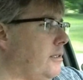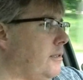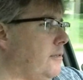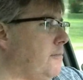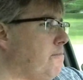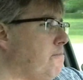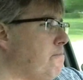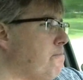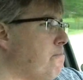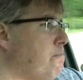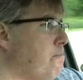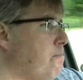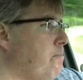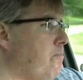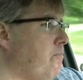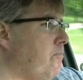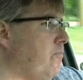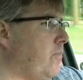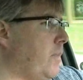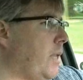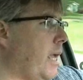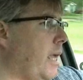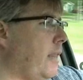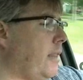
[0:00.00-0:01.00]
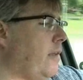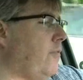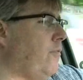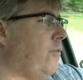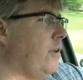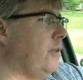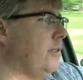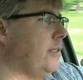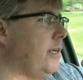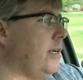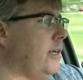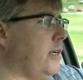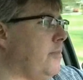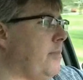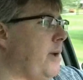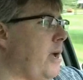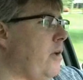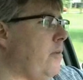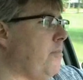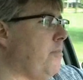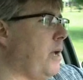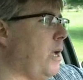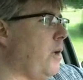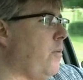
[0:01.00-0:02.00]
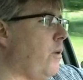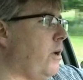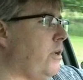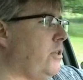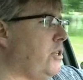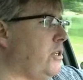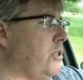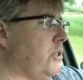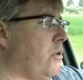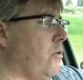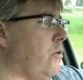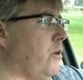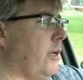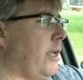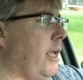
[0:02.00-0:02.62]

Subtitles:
and then fills in an amount by which his own